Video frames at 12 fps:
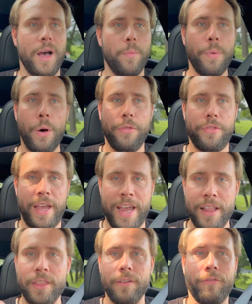both
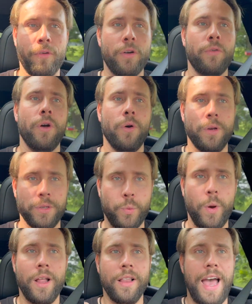in the front row as
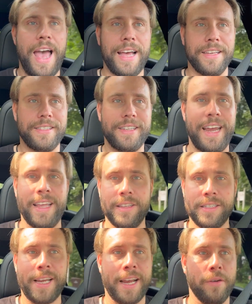well as in
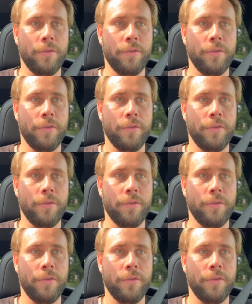the second